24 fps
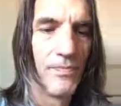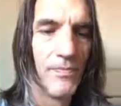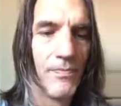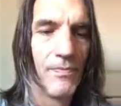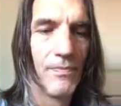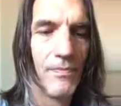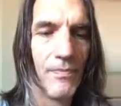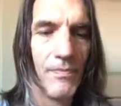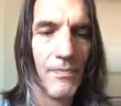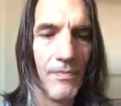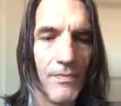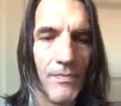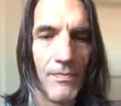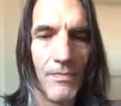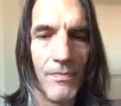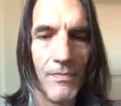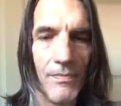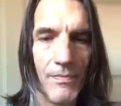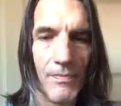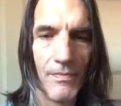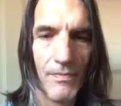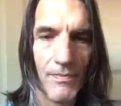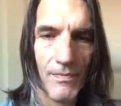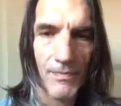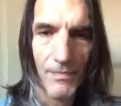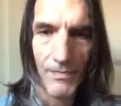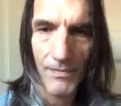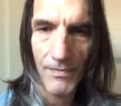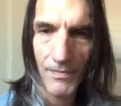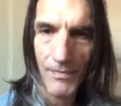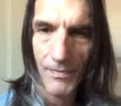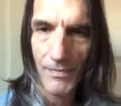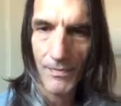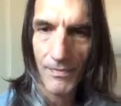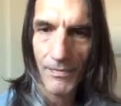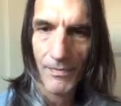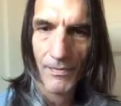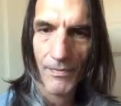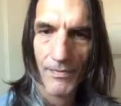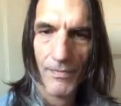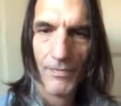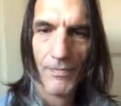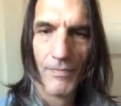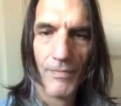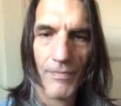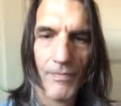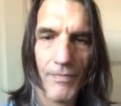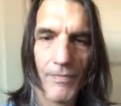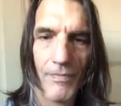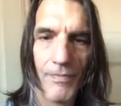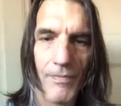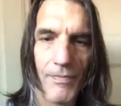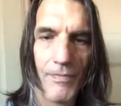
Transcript: [no speech]